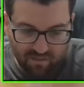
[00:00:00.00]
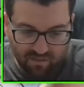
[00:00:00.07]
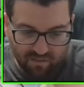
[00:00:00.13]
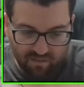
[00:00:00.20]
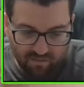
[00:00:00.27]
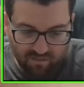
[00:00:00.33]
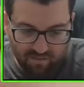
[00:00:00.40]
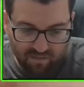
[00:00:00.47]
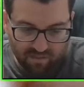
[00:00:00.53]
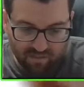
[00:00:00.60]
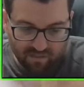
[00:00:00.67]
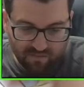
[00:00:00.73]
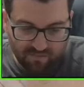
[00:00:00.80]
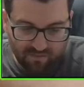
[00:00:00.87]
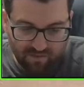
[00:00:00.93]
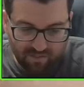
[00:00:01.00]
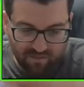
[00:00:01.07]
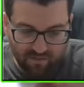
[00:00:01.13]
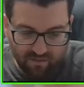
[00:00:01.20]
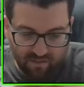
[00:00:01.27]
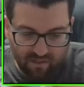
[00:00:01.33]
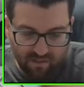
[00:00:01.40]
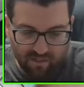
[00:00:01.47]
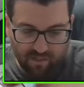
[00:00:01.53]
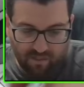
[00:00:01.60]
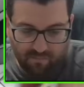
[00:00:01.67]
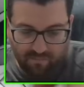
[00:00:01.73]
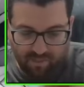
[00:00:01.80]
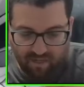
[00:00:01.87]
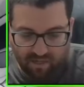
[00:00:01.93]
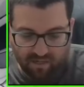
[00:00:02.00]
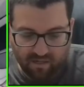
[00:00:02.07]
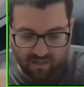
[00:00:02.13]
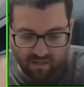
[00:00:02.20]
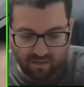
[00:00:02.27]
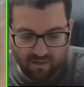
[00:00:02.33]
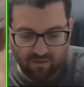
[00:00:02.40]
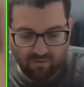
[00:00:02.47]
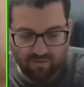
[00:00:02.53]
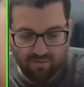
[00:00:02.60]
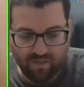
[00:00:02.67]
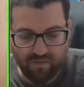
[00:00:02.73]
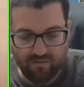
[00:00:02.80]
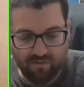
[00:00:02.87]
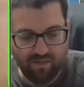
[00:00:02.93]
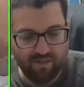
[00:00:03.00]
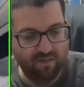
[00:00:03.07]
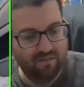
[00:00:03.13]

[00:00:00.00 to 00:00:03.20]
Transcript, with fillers: Toolbox, Finneon, and a Magic Cargo regular rare.